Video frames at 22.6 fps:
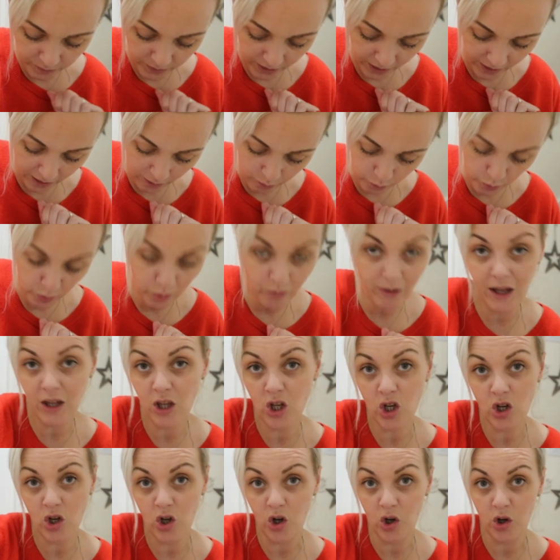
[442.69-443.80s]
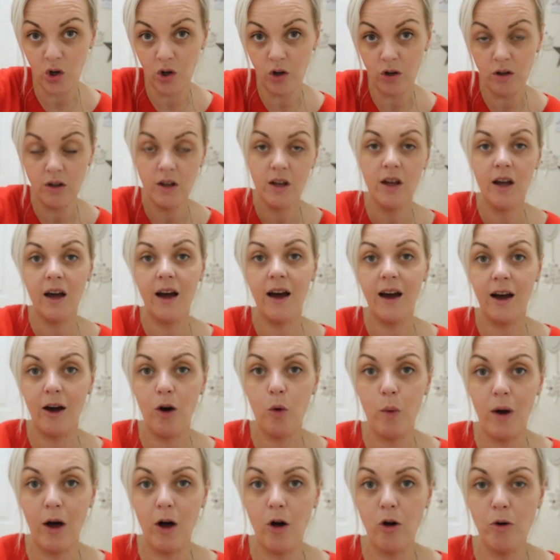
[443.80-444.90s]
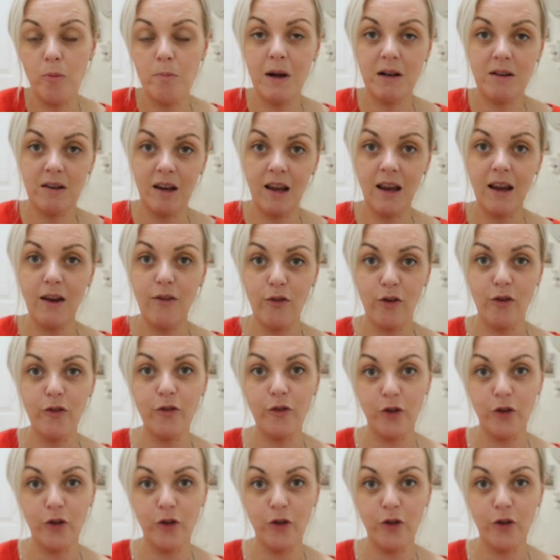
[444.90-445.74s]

and I will let you know how well my teeth